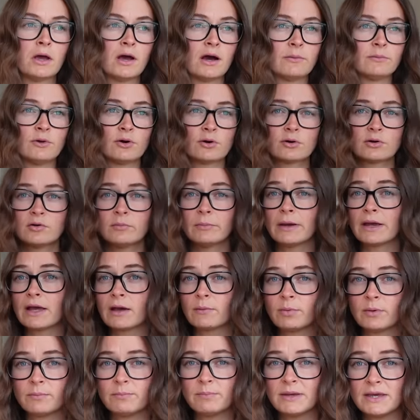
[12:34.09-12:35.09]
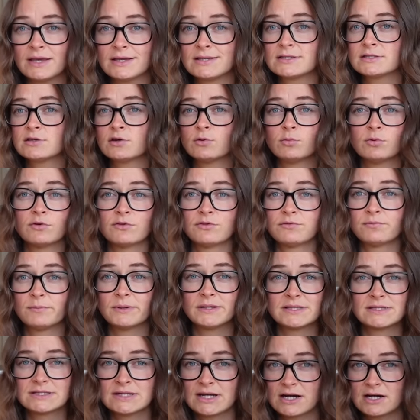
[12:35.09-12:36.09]
I'm not going to make up a pesto with
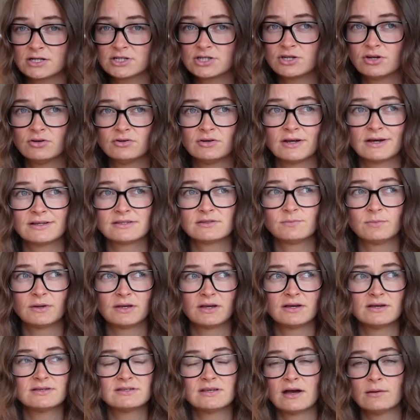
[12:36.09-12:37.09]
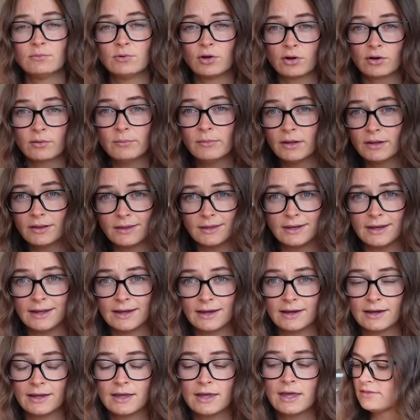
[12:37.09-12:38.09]
pistachio nuts because I'm not a
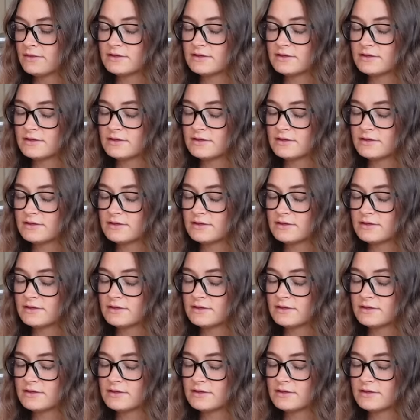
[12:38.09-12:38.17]
millionaire.